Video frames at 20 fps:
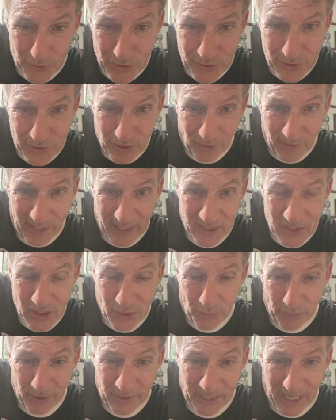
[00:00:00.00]
So that's
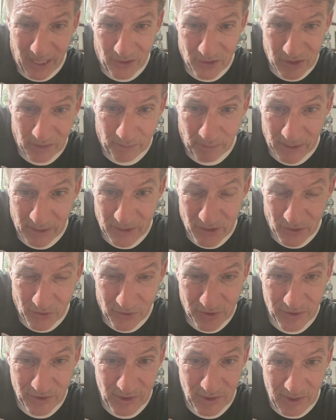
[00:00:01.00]
3,000 pesos.